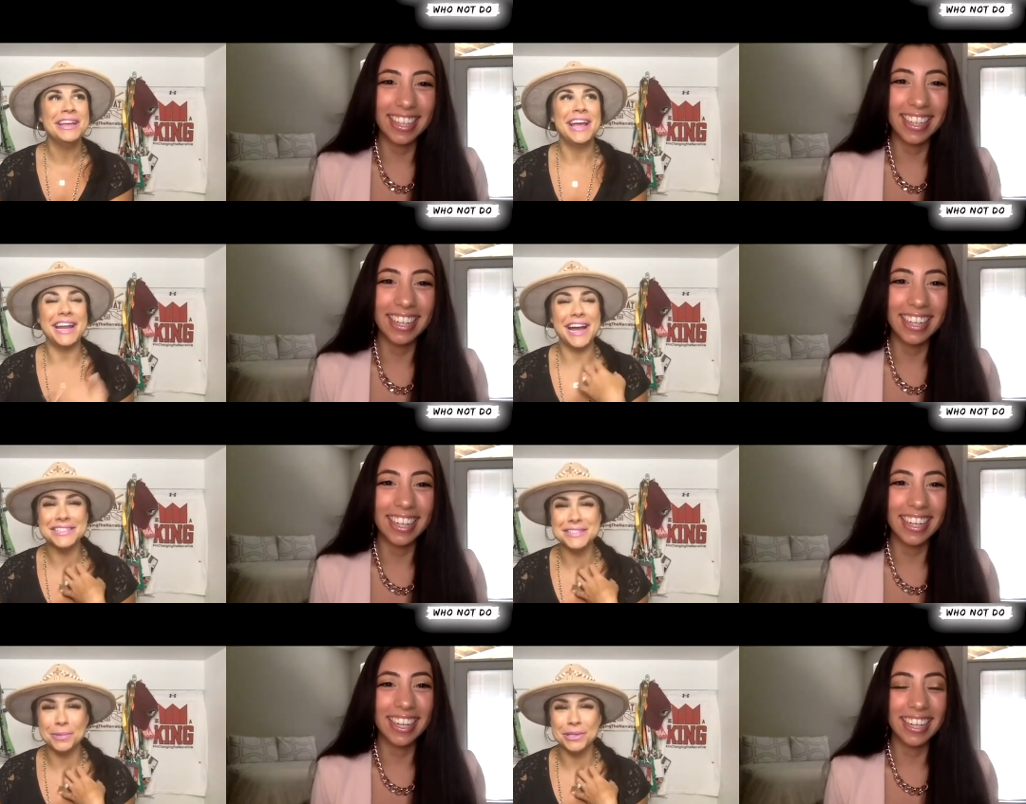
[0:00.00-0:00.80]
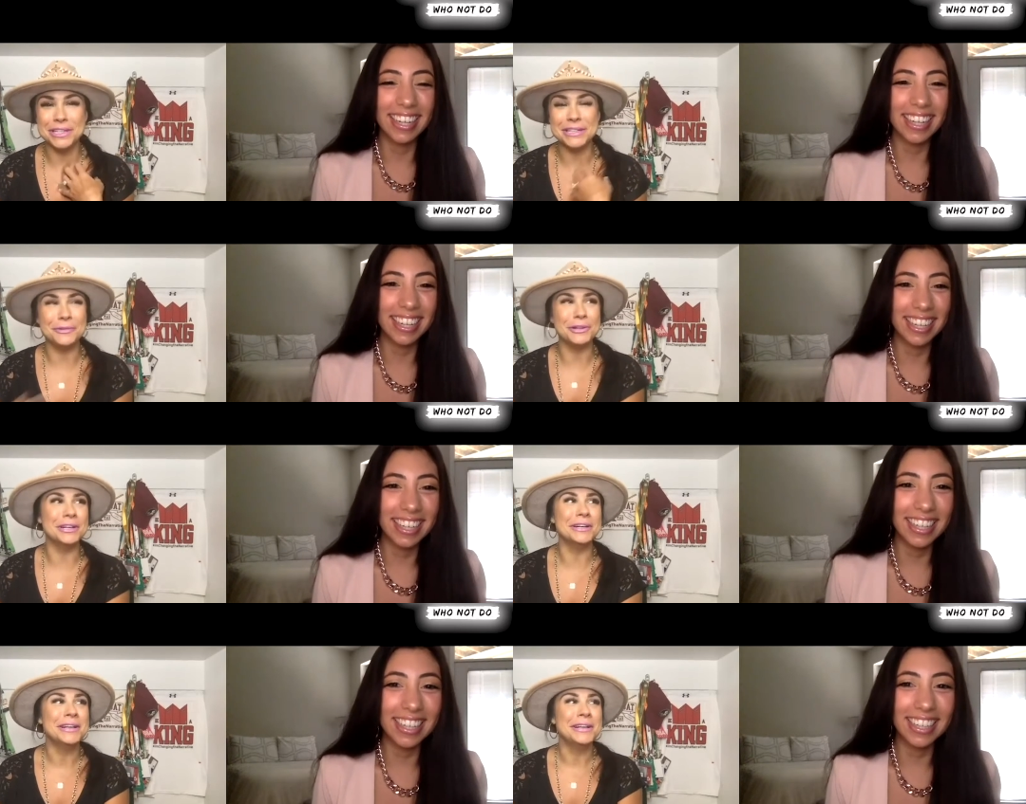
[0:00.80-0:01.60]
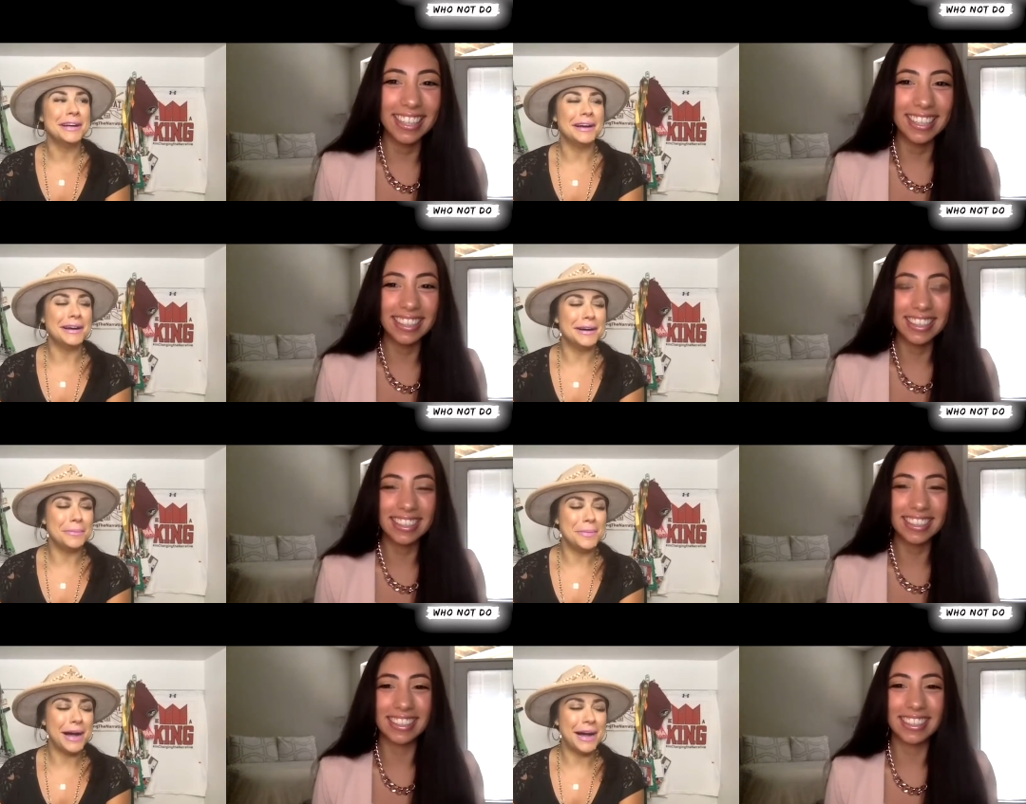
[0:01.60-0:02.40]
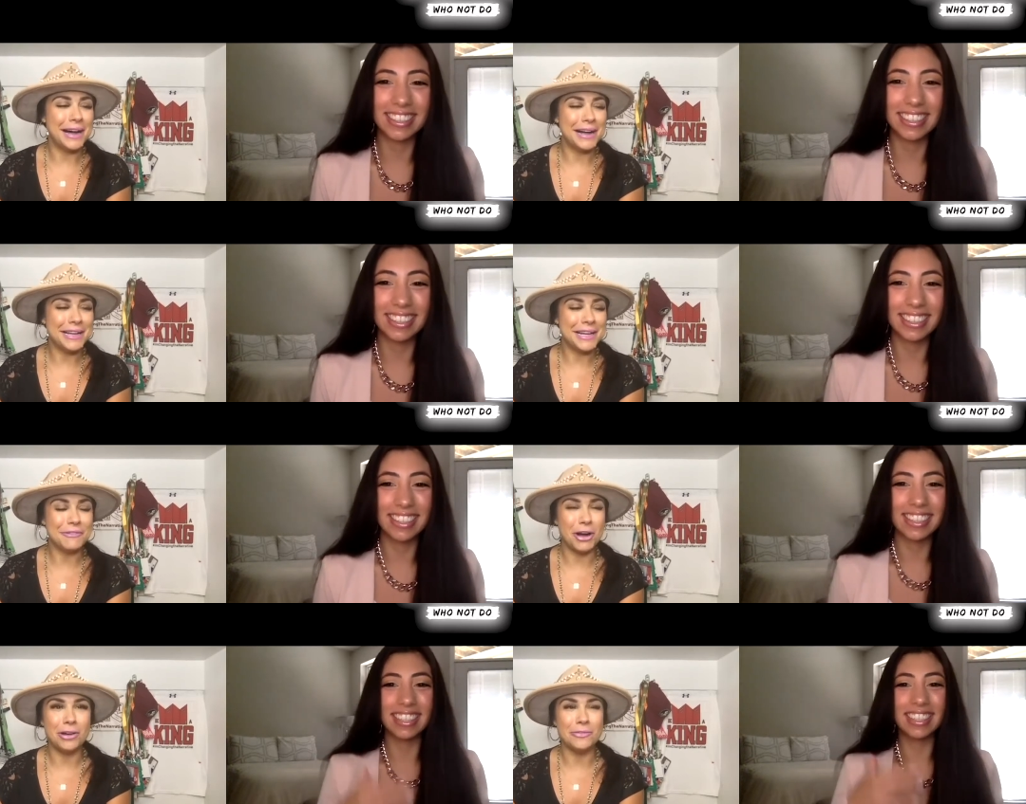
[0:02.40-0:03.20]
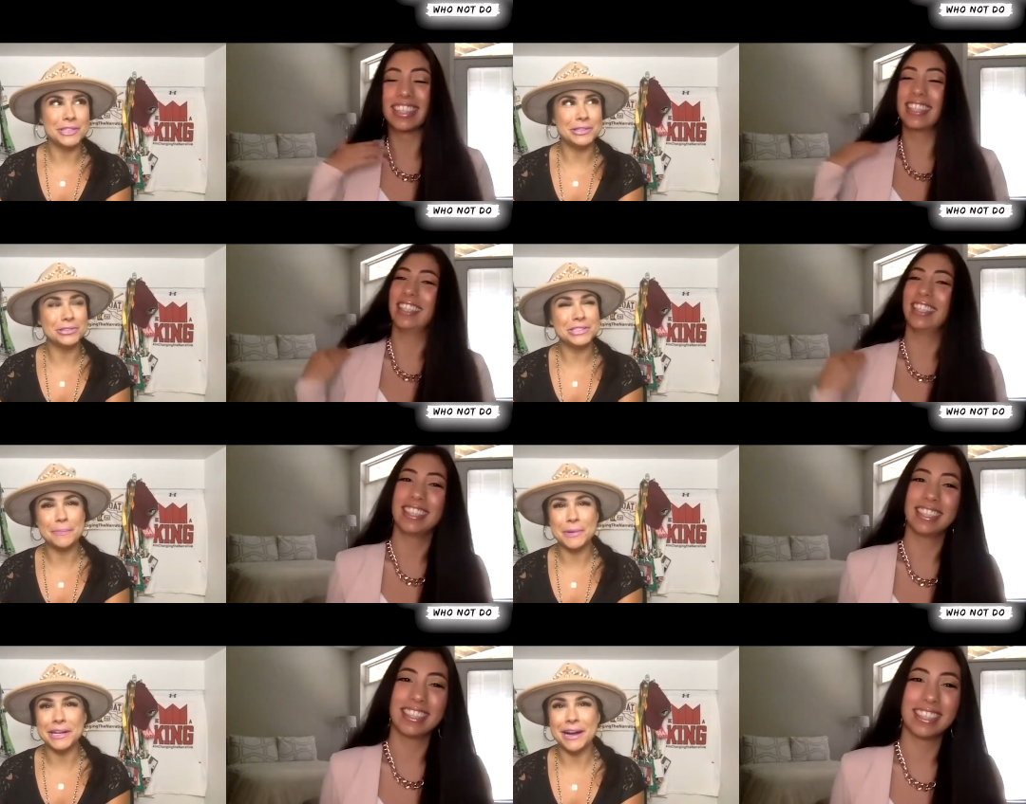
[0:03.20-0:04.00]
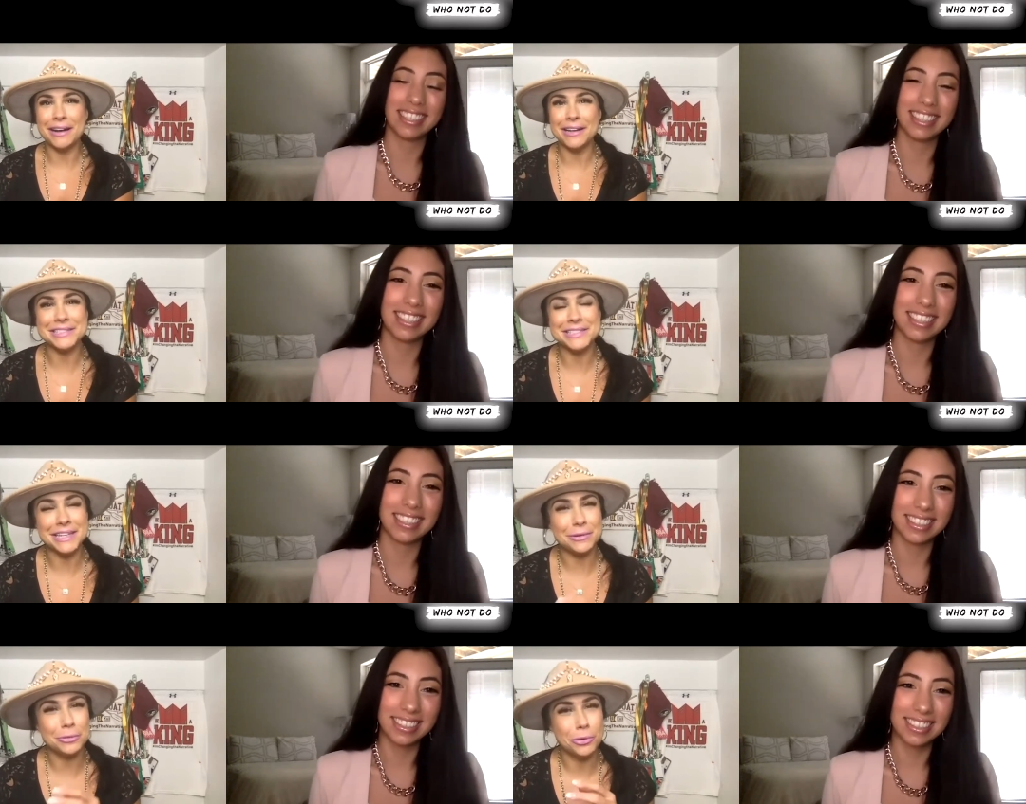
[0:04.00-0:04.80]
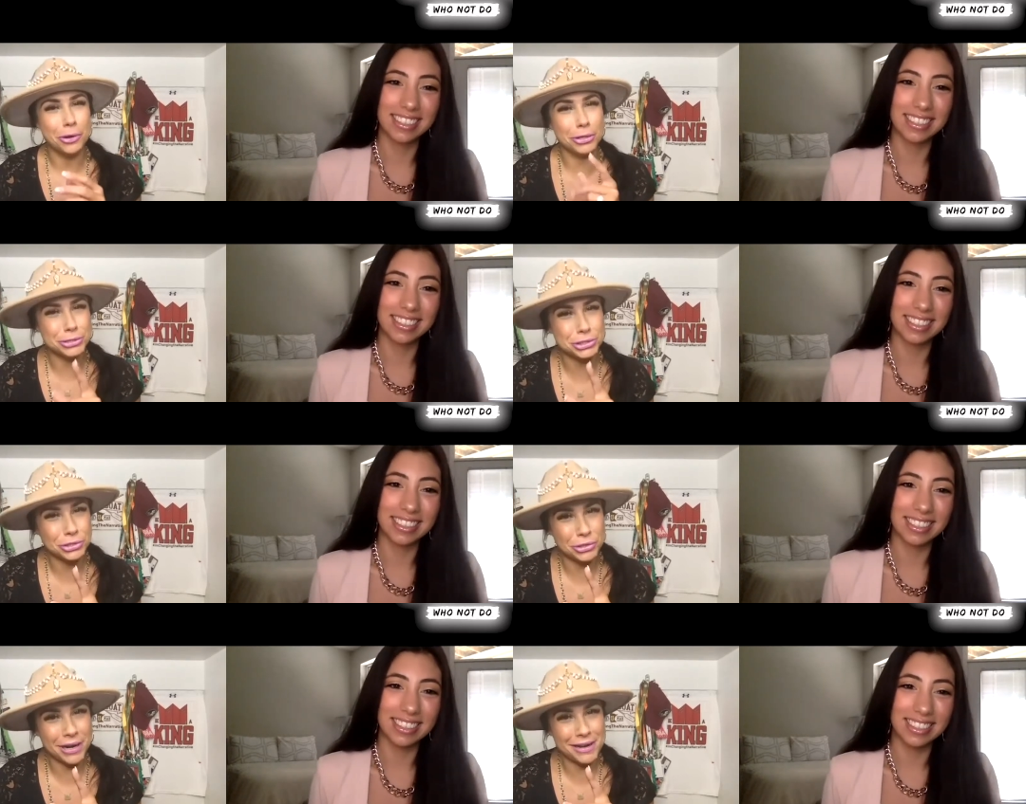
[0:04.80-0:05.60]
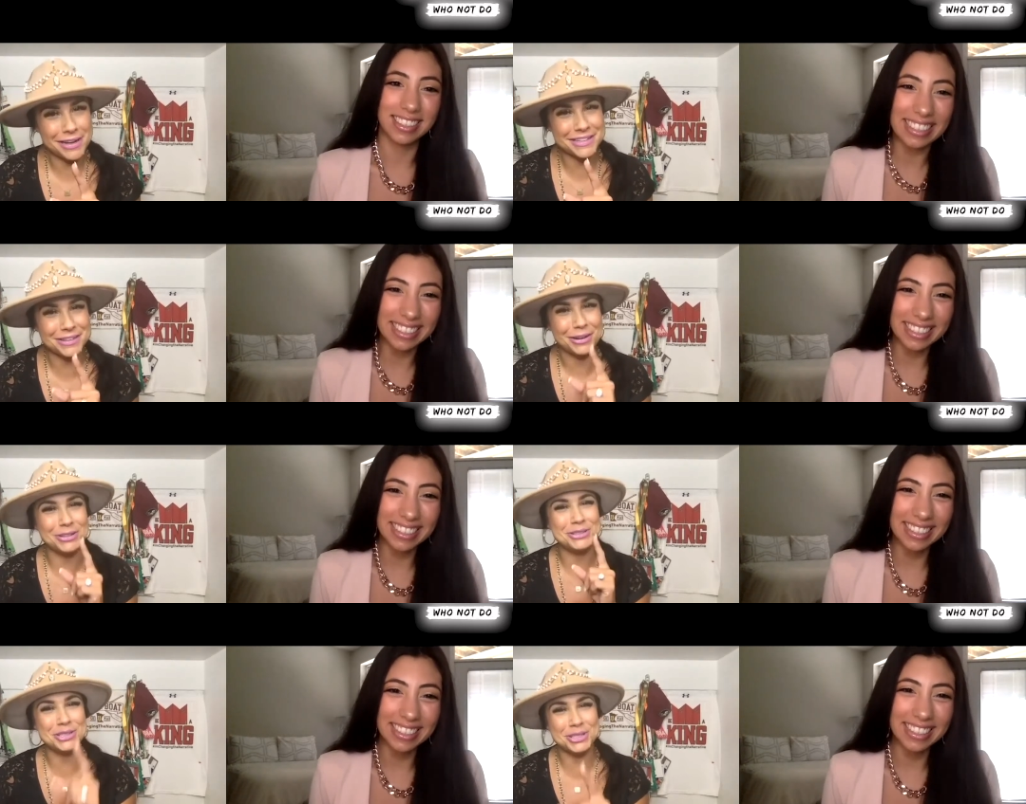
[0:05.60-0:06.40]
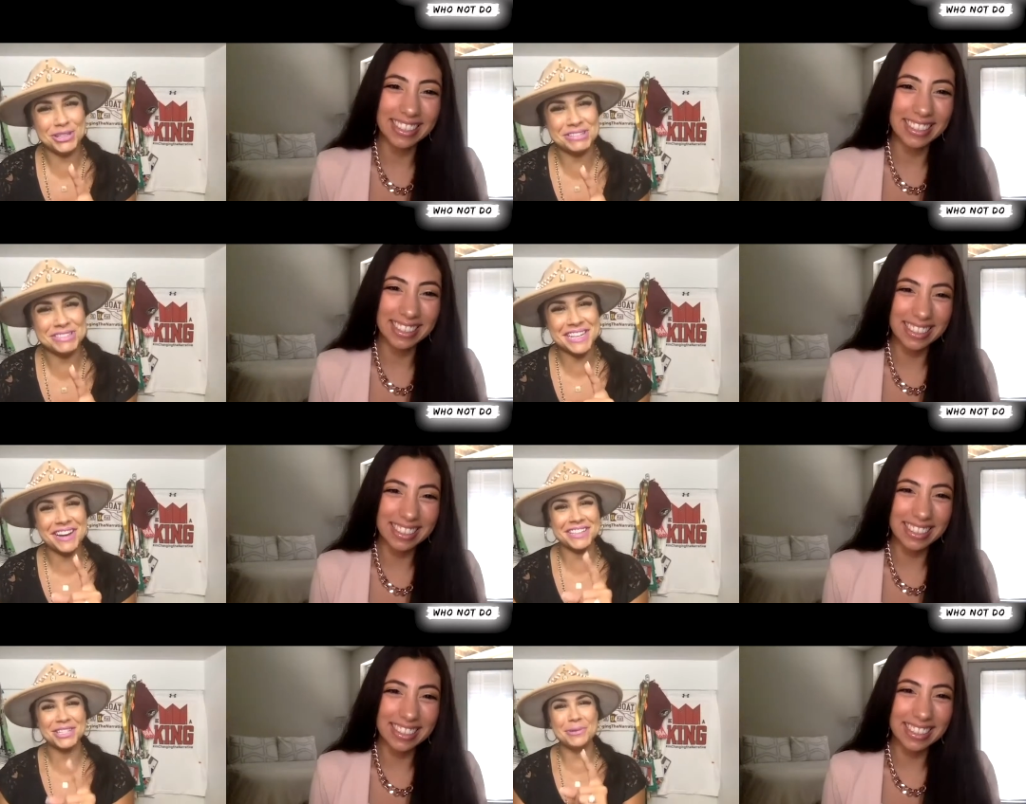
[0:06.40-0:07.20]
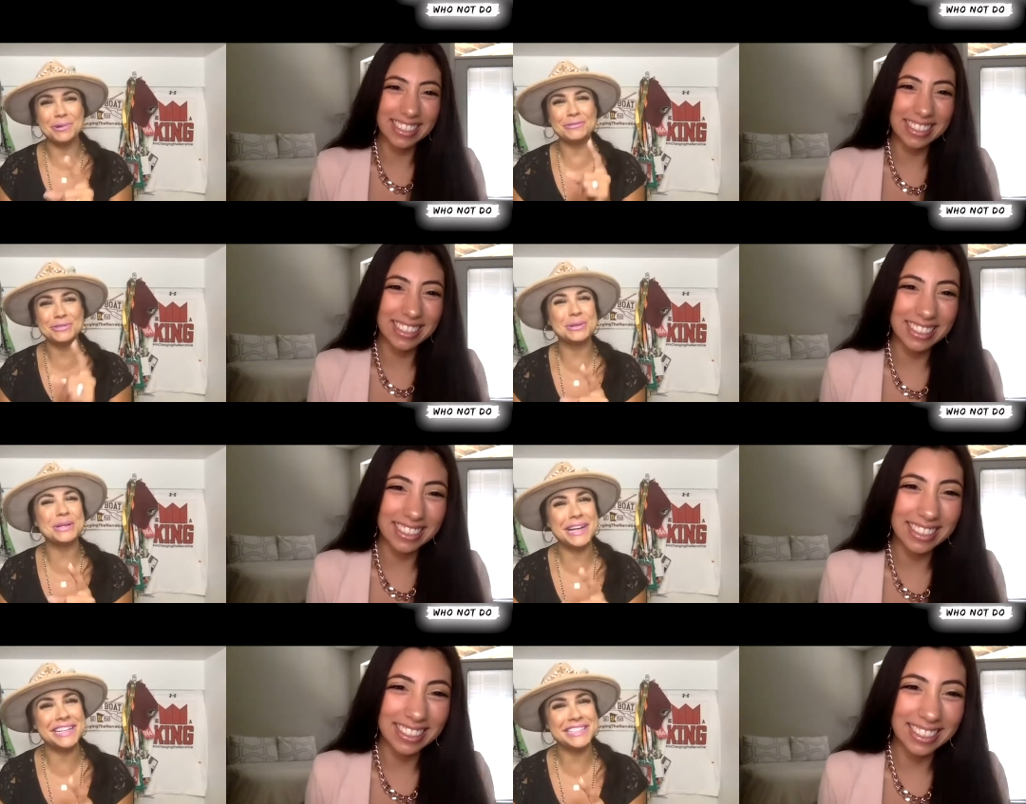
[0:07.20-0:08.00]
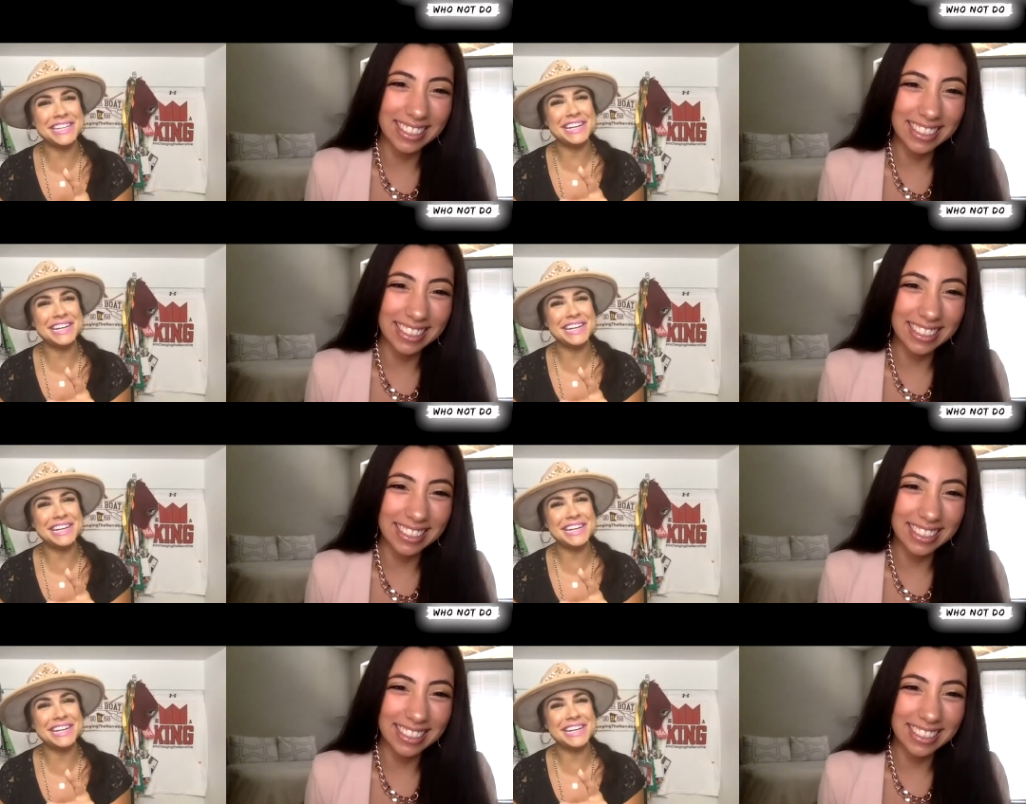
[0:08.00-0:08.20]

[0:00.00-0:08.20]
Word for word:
Speaker 1: And as a believer, um, I have often looked up at God and said, Are you sure, God? Are you sure you said October of 2019?